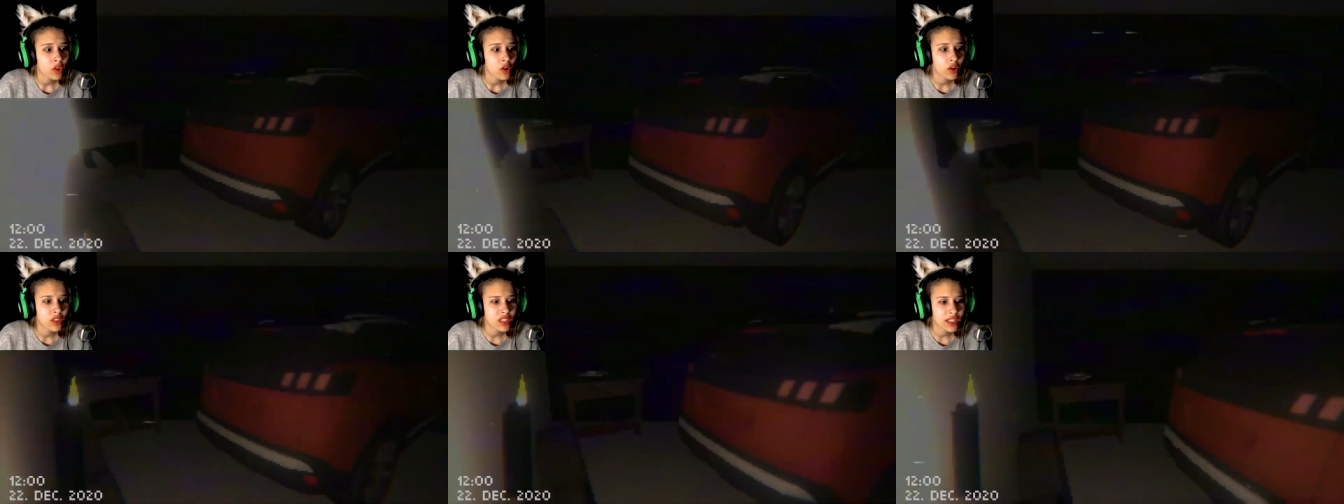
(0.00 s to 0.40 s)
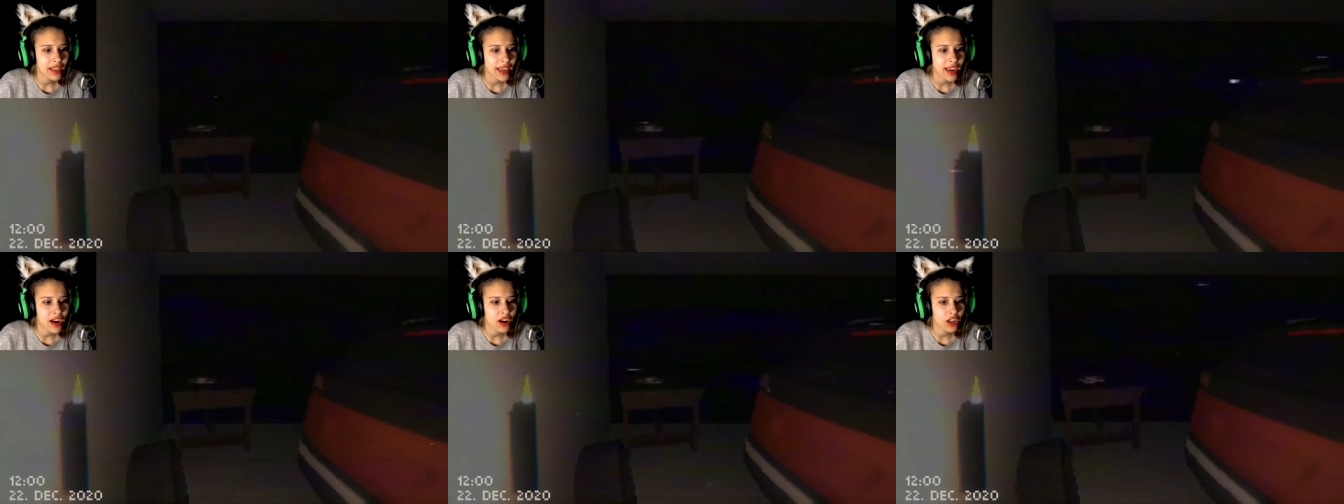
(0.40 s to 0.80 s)
Oh, it's a
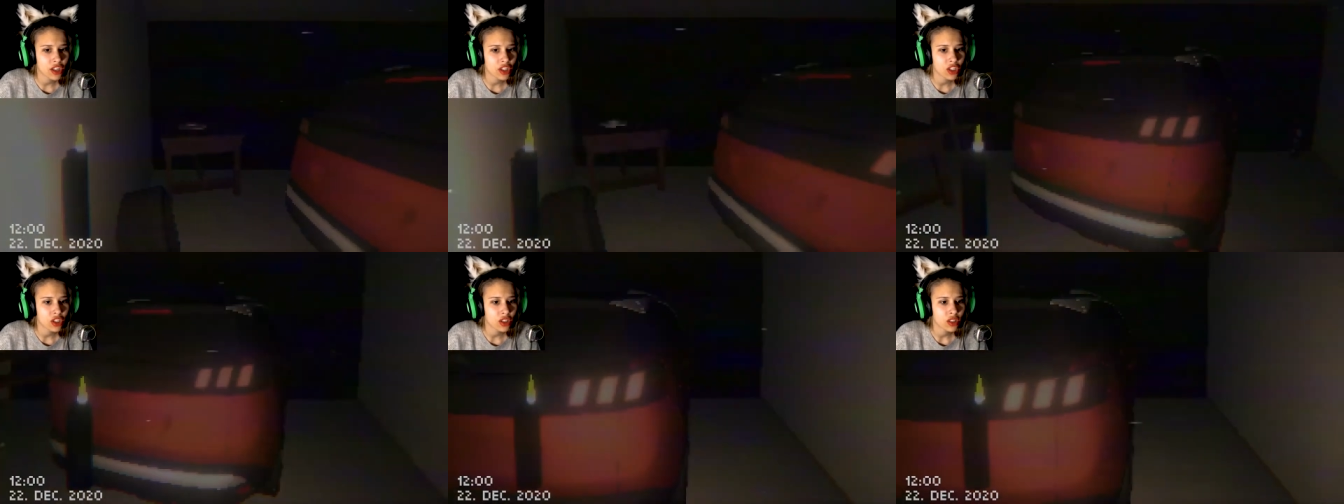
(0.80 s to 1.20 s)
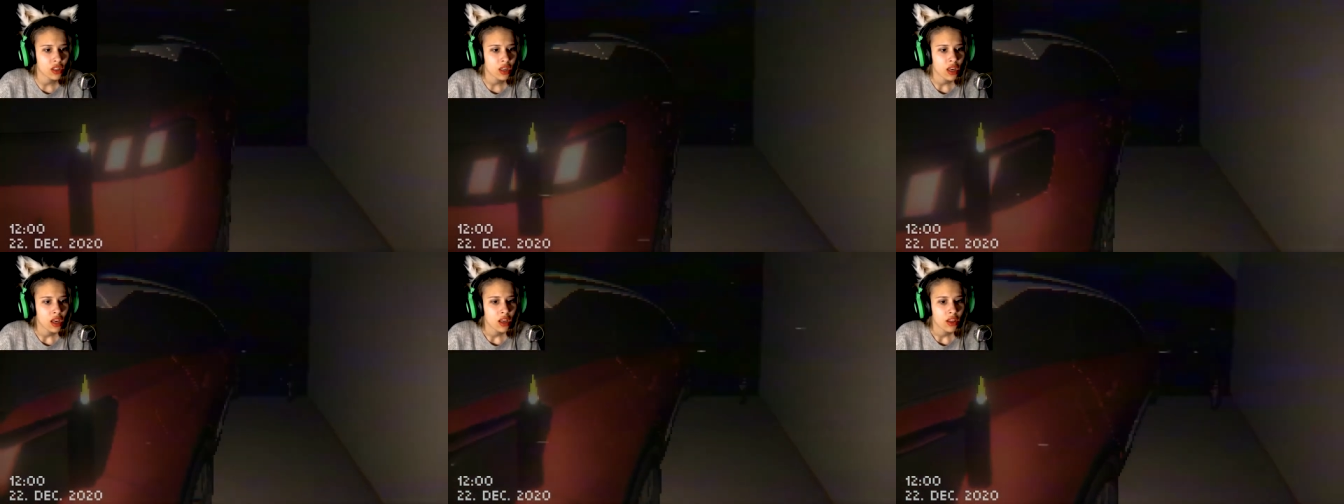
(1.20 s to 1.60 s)
garage.
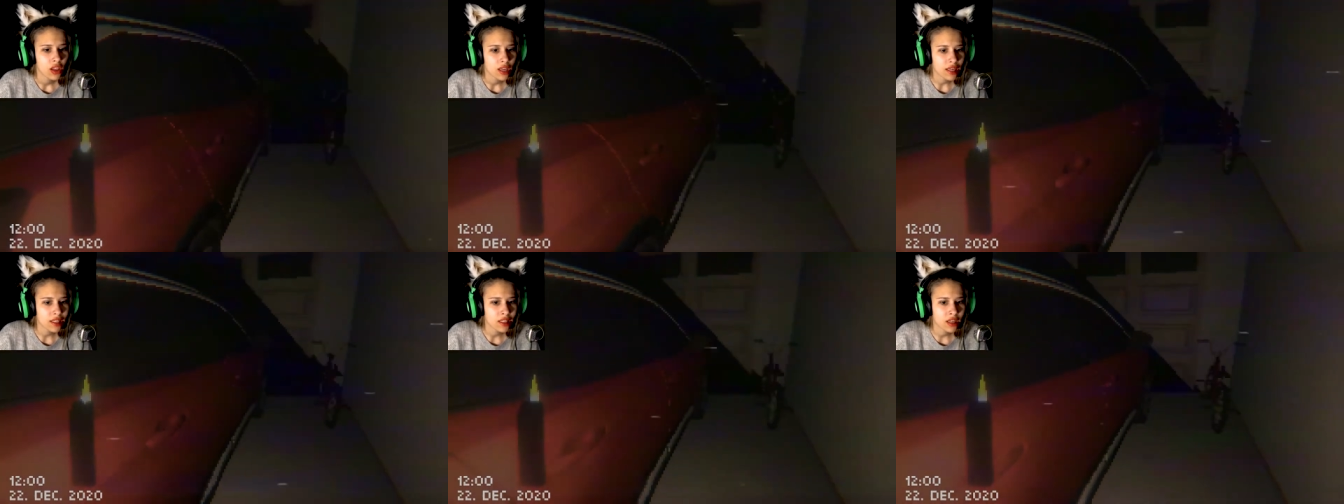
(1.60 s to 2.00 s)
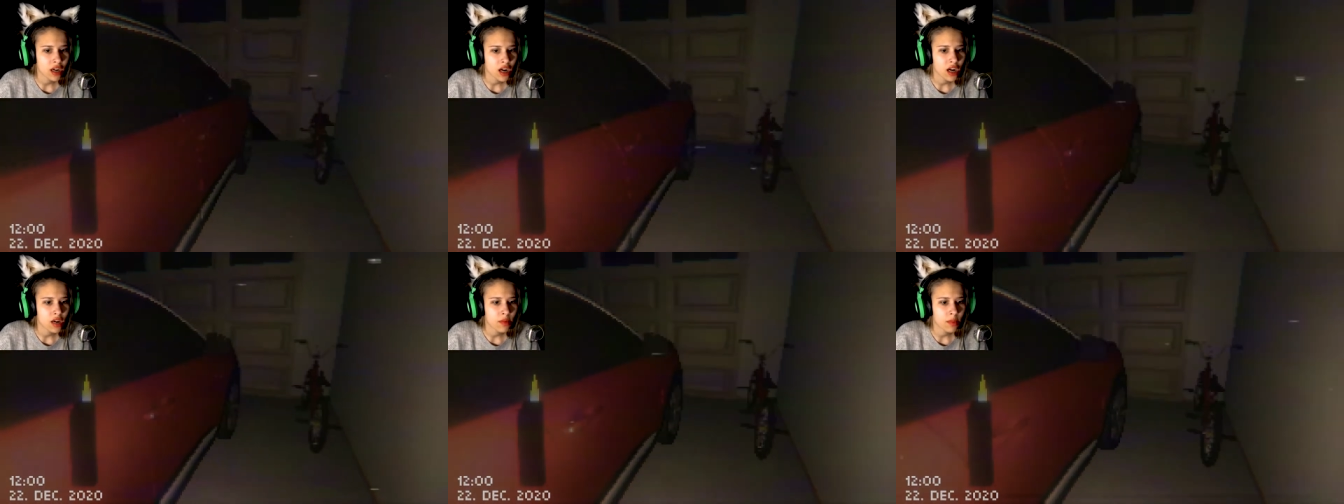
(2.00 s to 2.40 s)
Nice
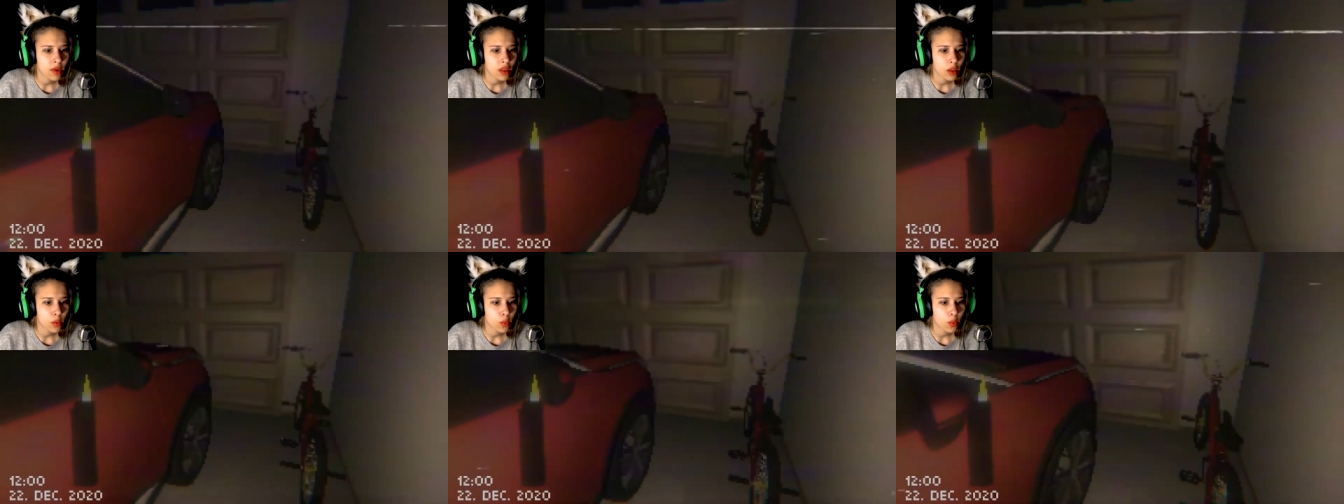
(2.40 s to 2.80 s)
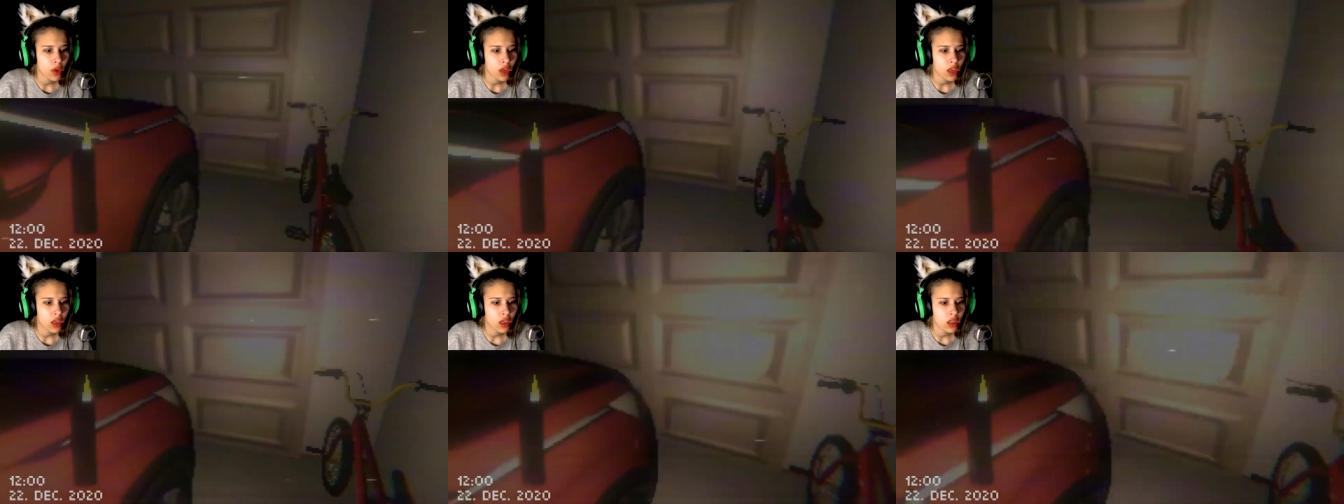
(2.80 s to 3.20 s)
car, by the
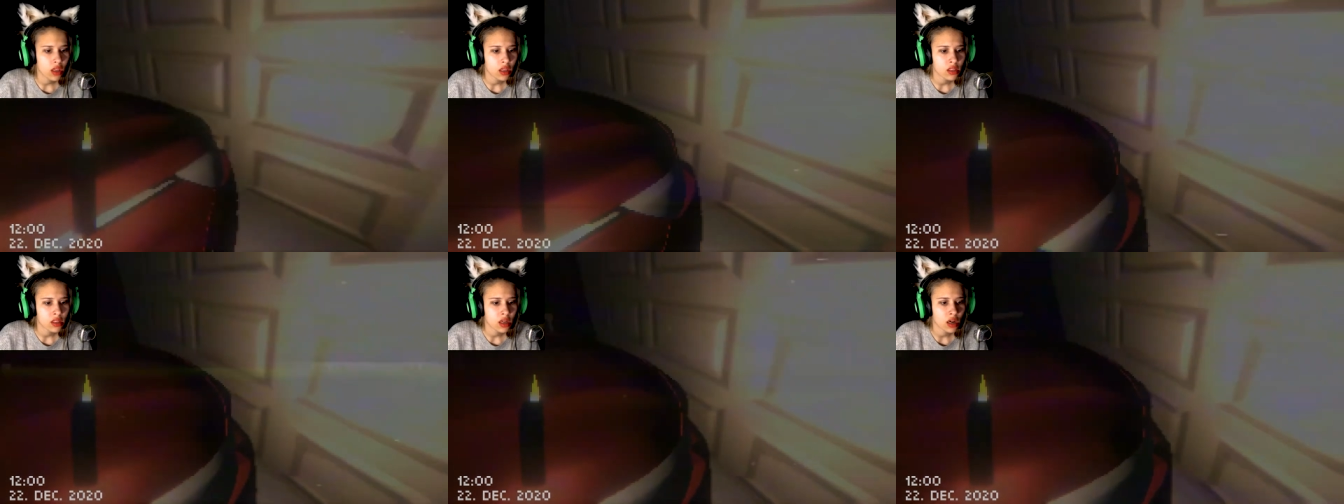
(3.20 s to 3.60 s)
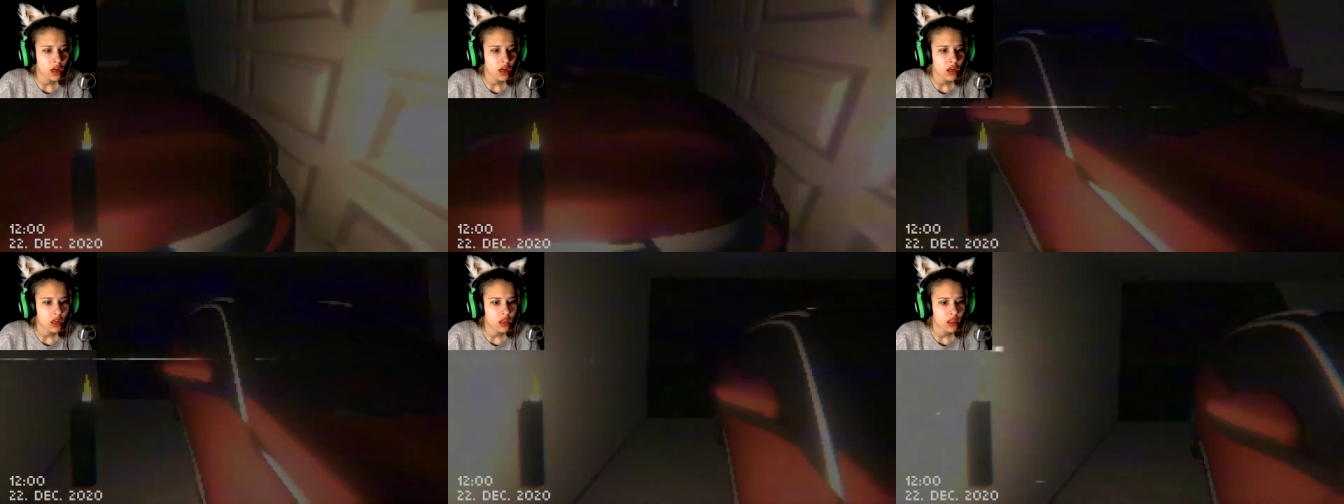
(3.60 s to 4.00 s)
way, nice
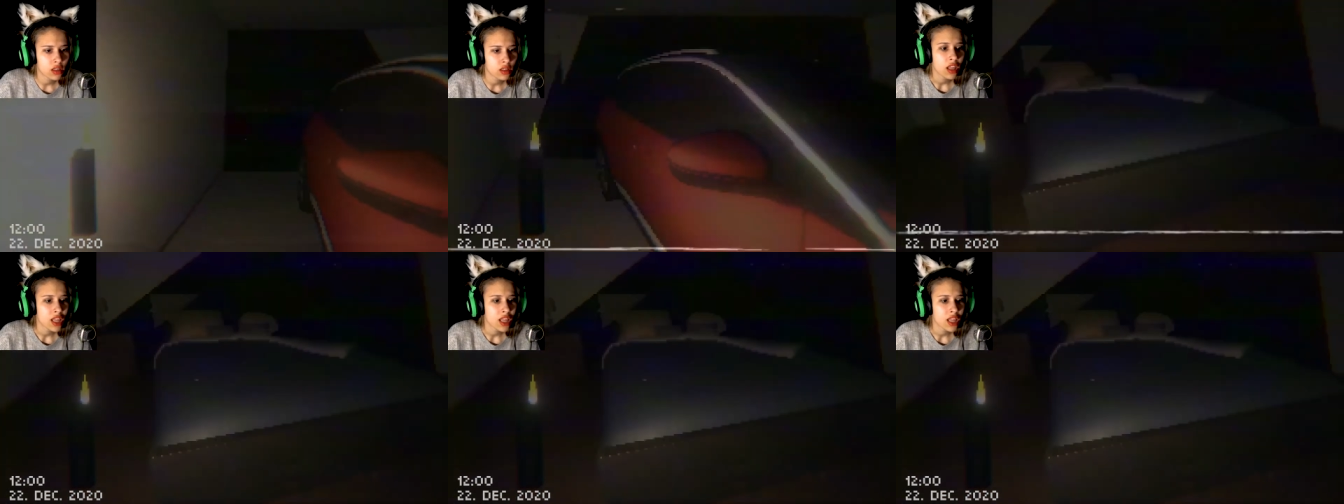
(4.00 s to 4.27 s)
car.